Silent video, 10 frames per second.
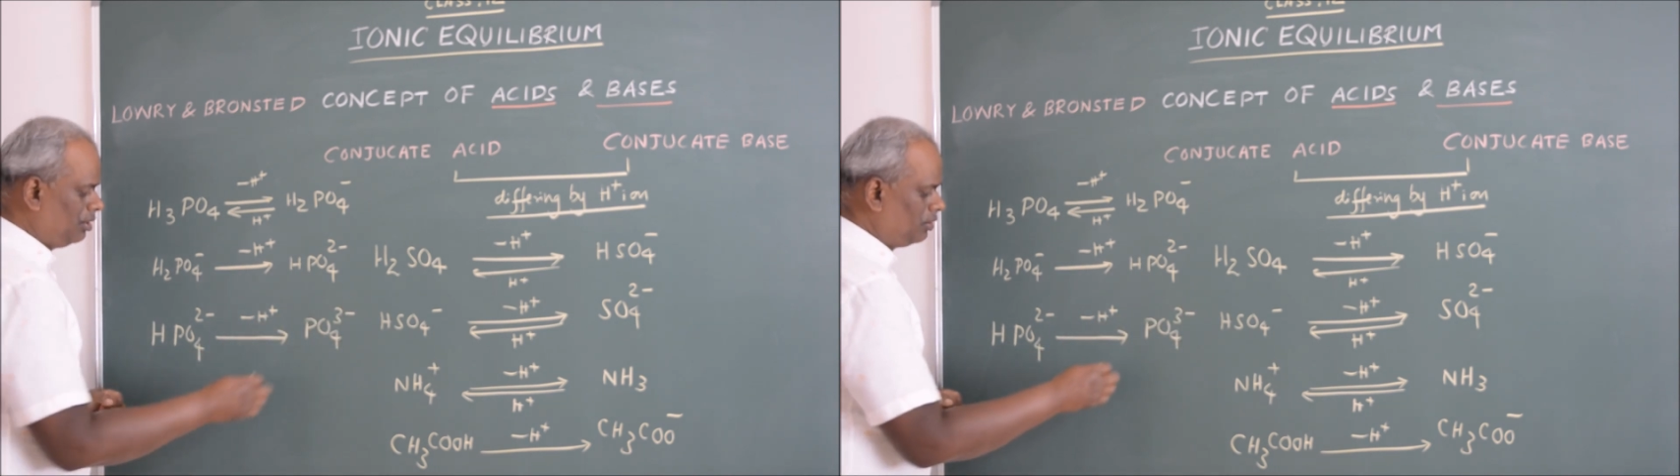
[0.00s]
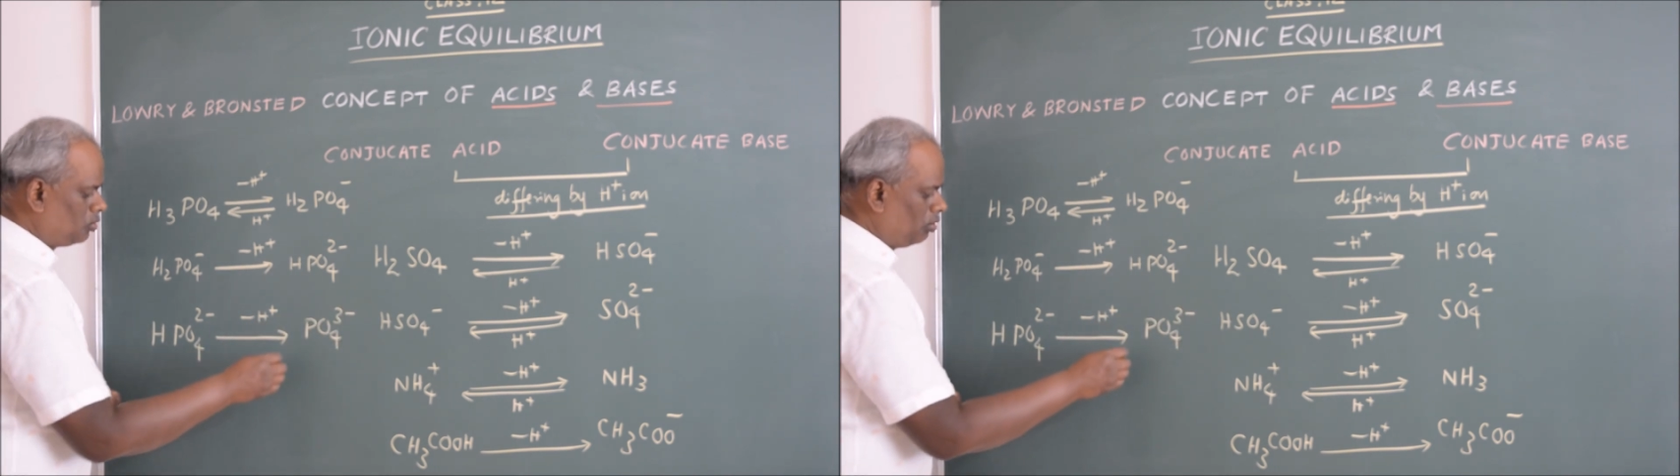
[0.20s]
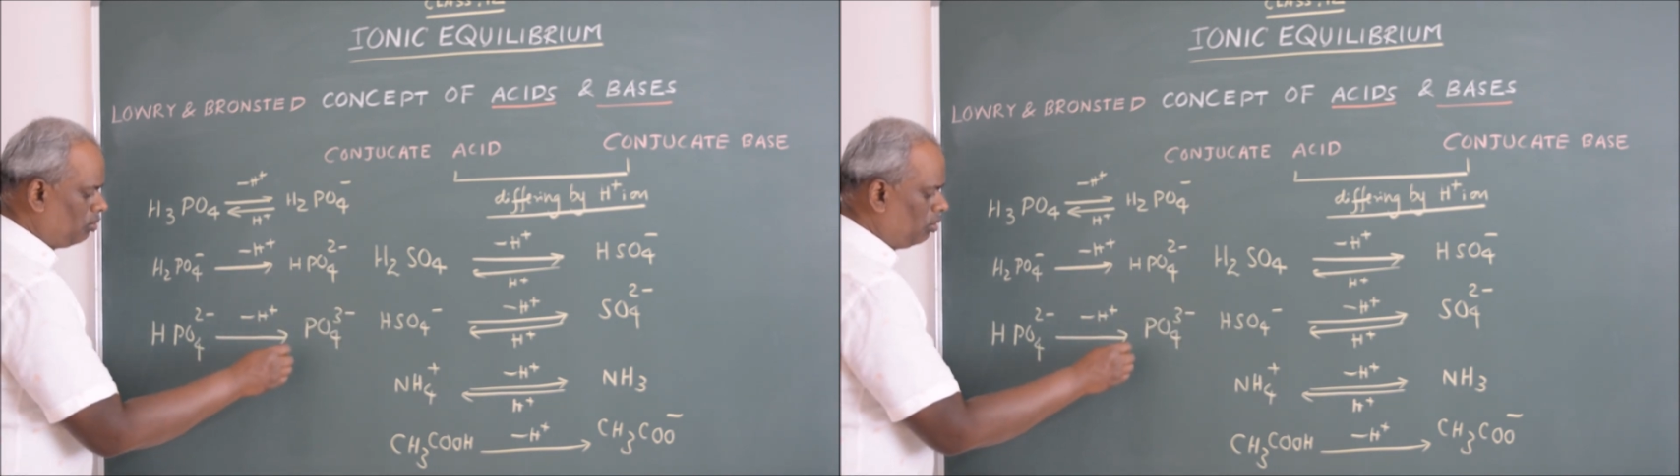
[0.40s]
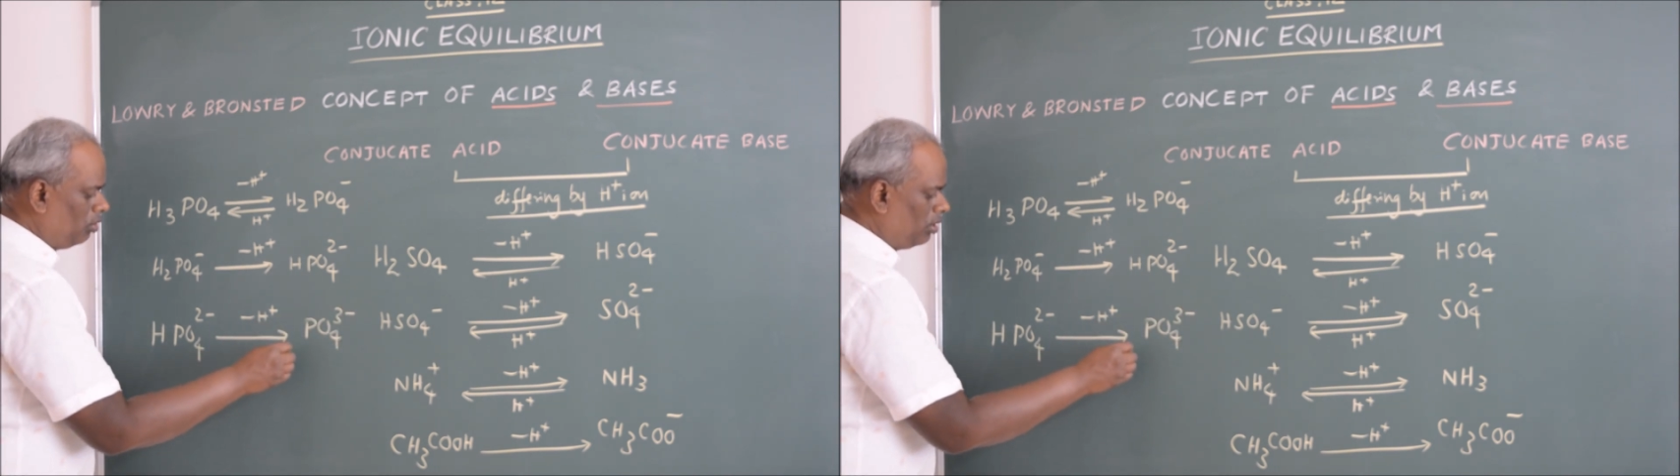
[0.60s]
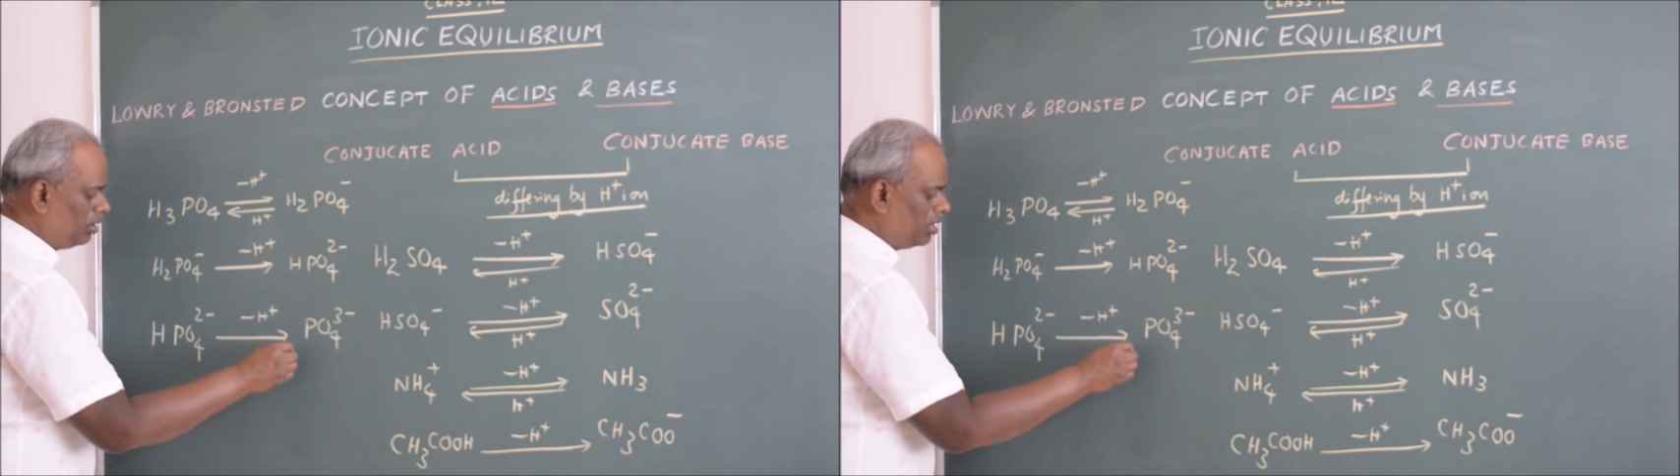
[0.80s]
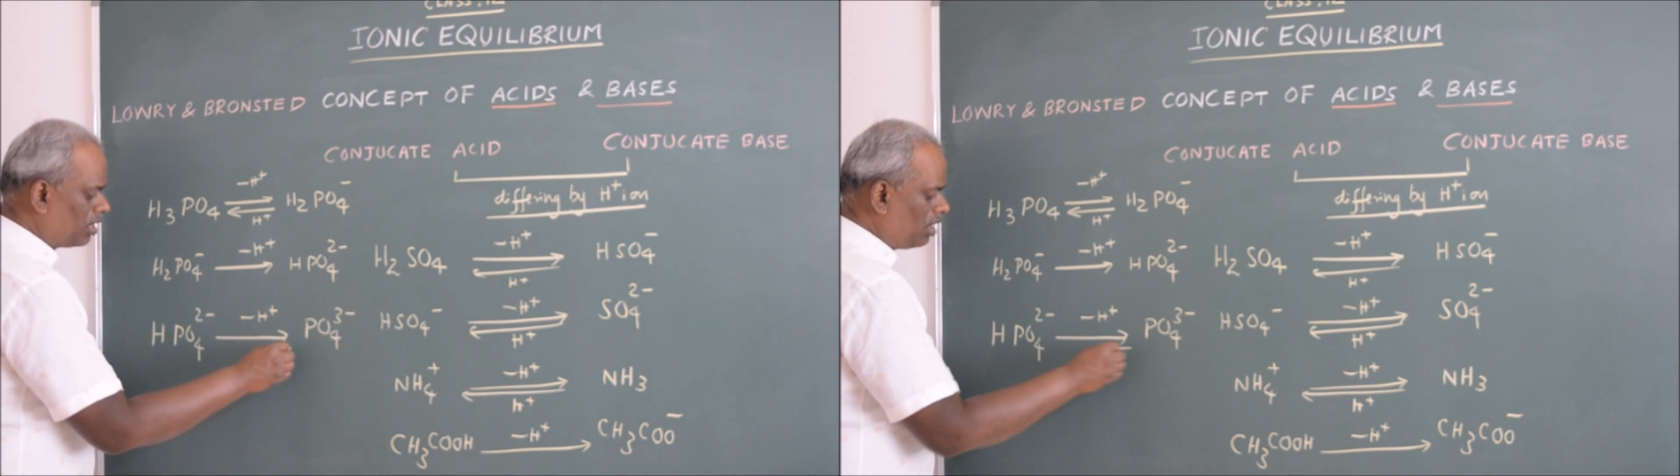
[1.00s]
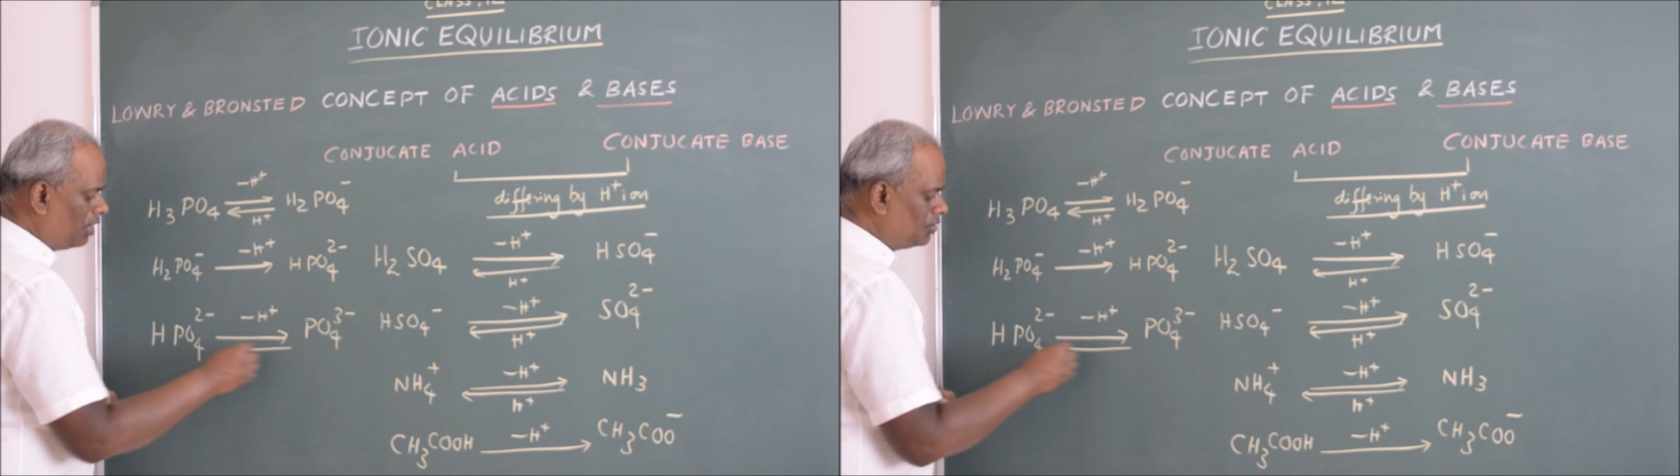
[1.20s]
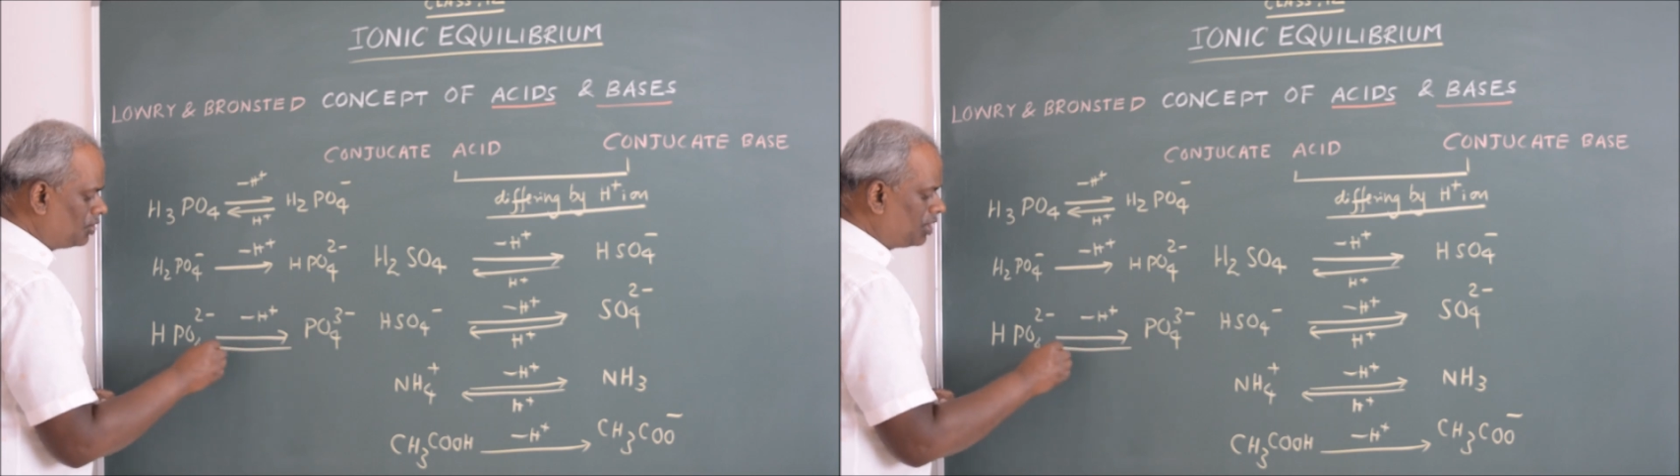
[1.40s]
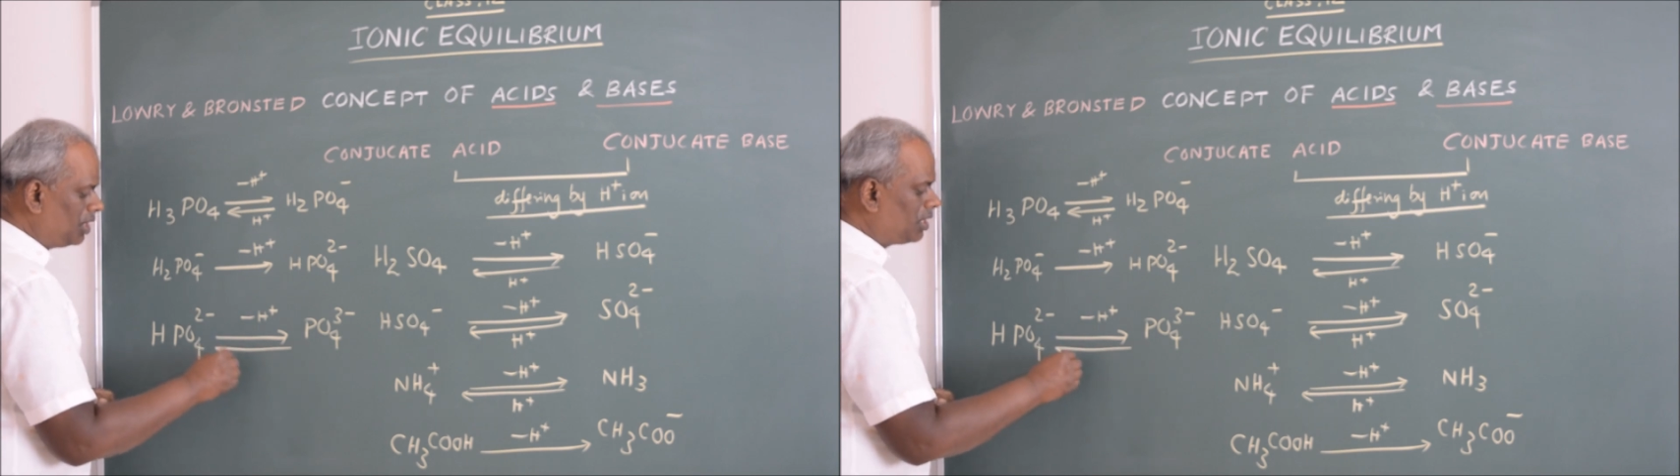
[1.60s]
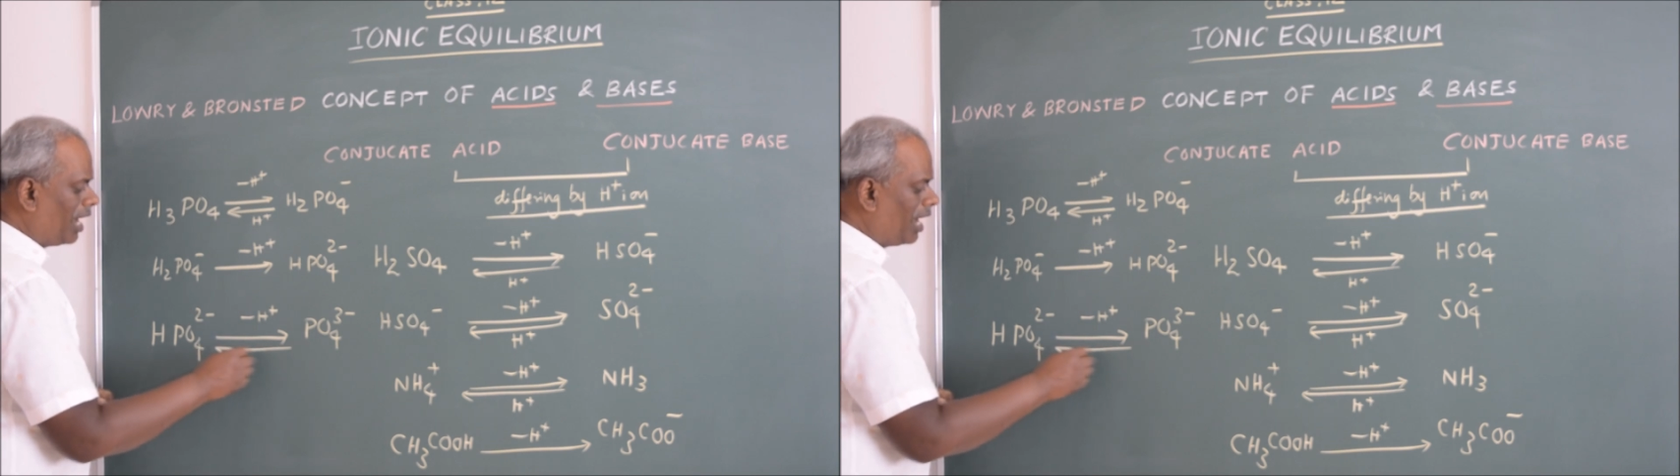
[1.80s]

So the conjugate